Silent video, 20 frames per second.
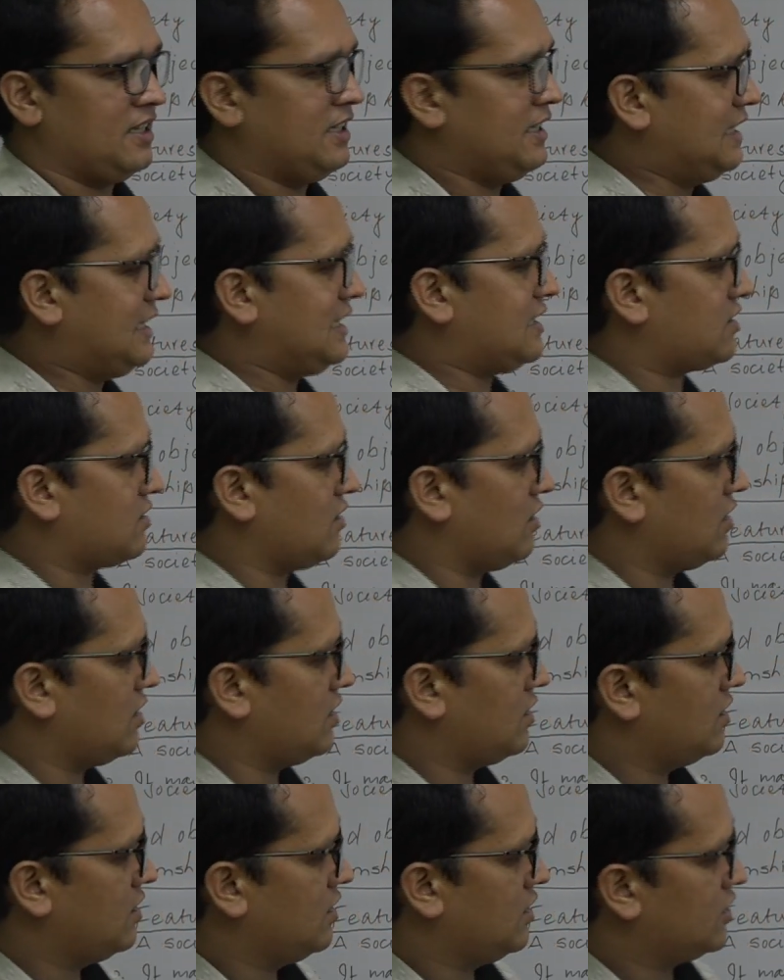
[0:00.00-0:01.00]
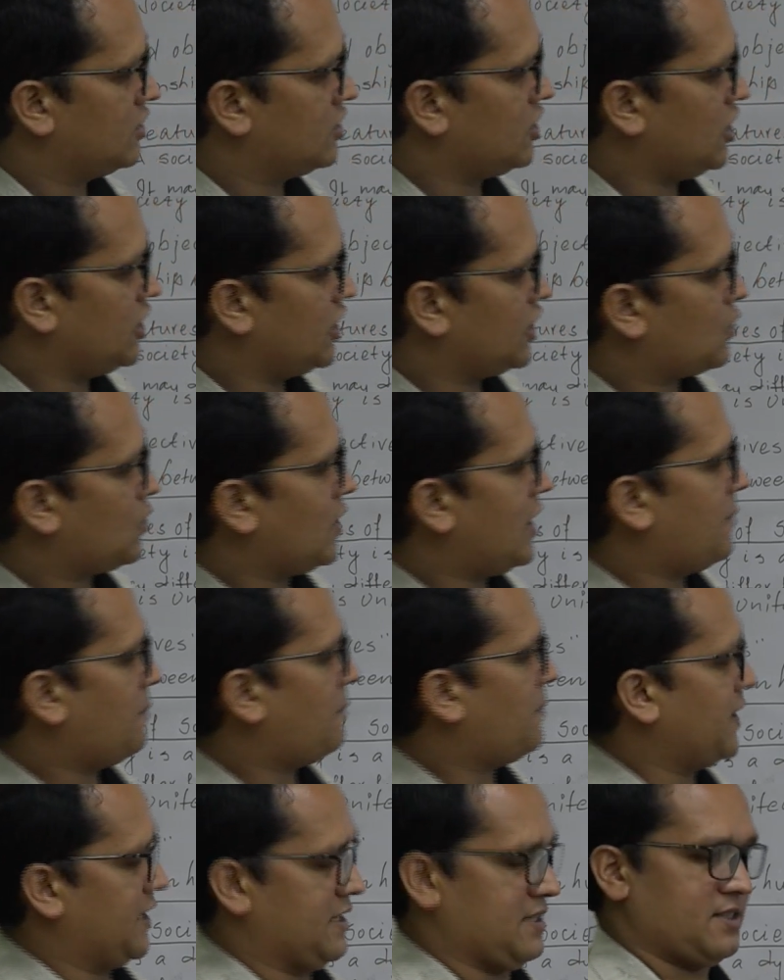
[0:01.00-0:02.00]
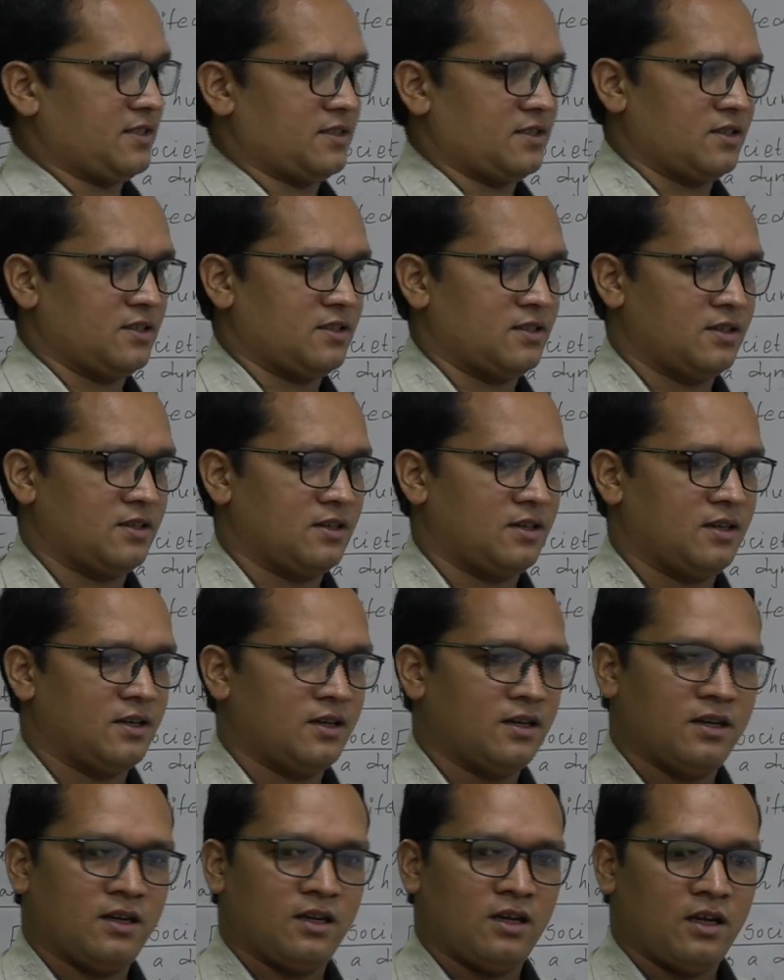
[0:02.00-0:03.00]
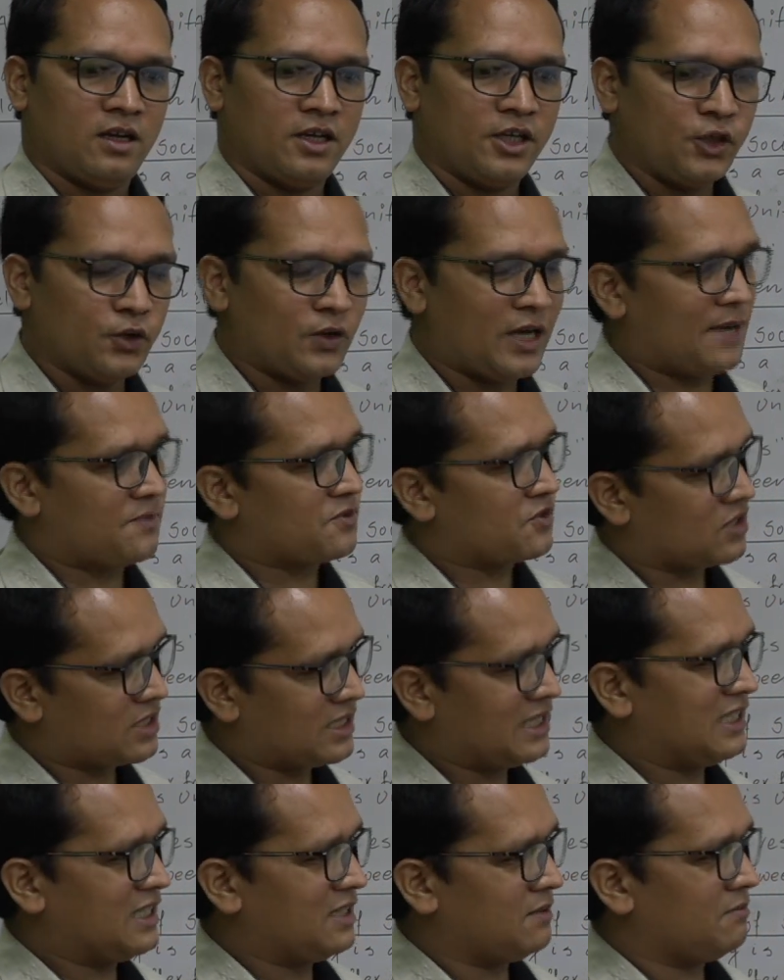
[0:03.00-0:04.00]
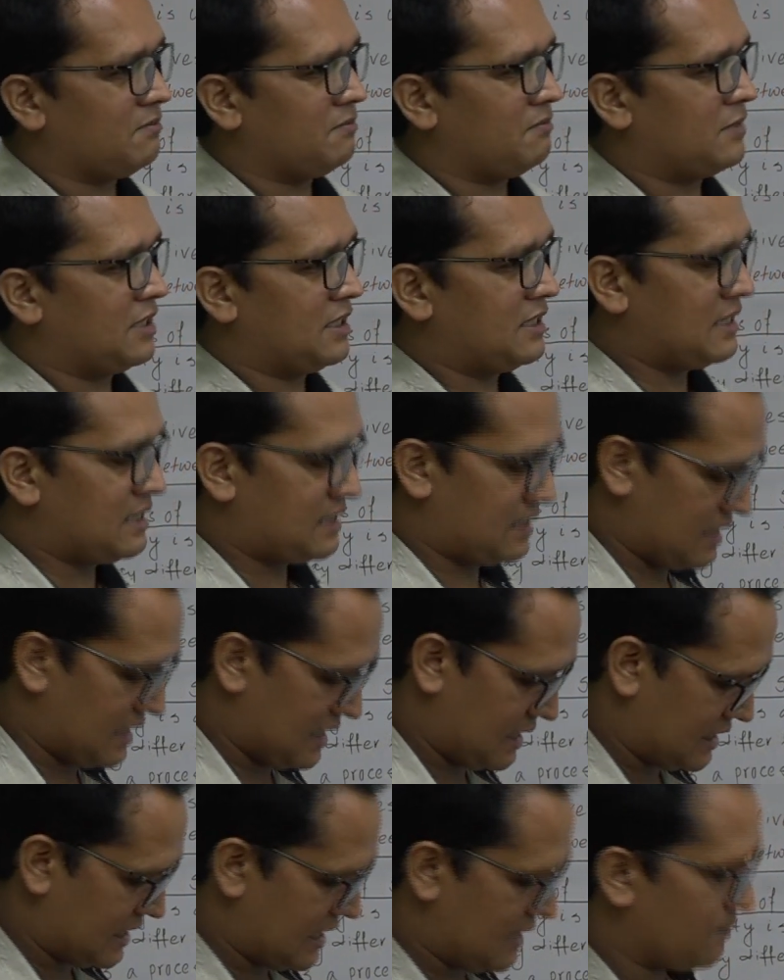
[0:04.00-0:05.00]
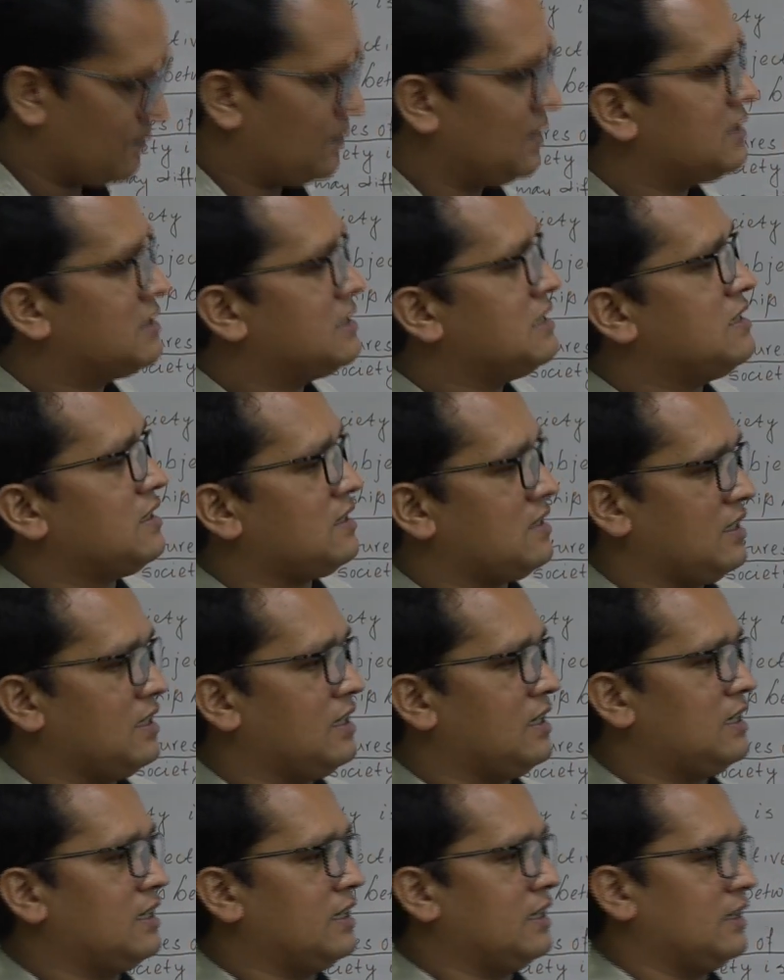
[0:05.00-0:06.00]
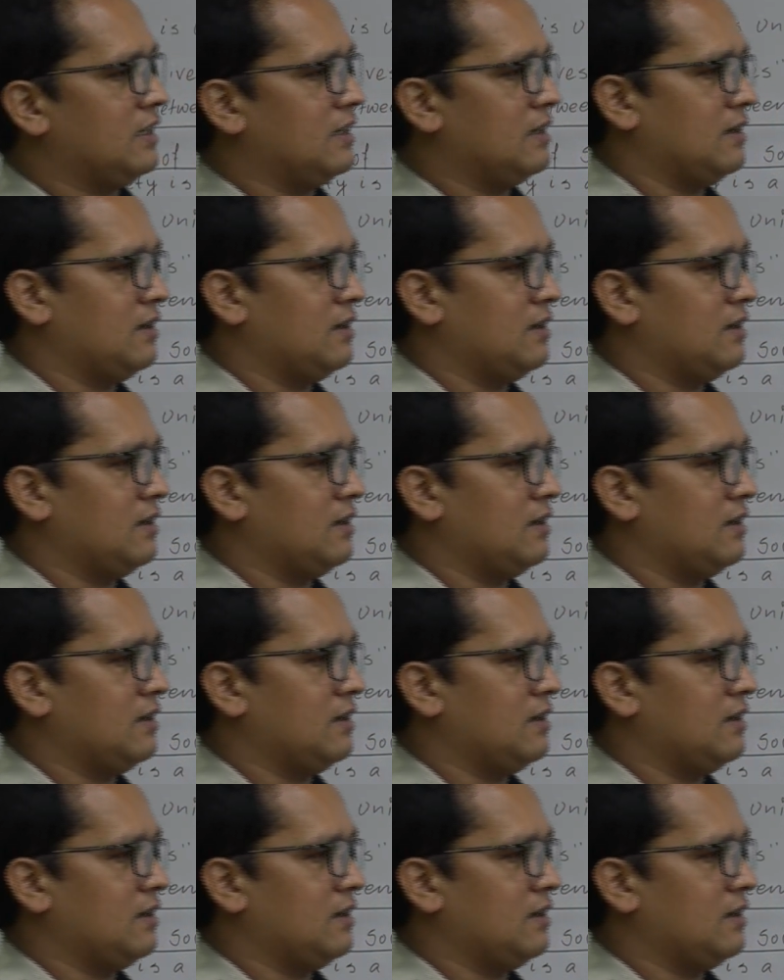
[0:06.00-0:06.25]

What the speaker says: It is called the unequal pace. You have seen various examples in a country.